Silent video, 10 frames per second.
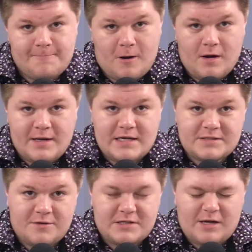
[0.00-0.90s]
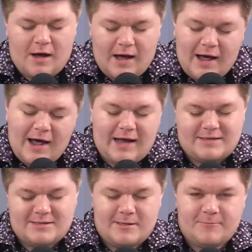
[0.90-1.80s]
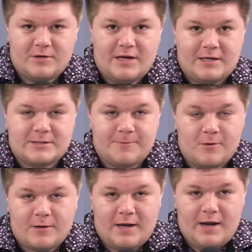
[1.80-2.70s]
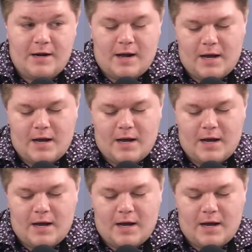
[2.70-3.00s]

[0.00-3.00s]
podcast on this hot summer day in Spokane.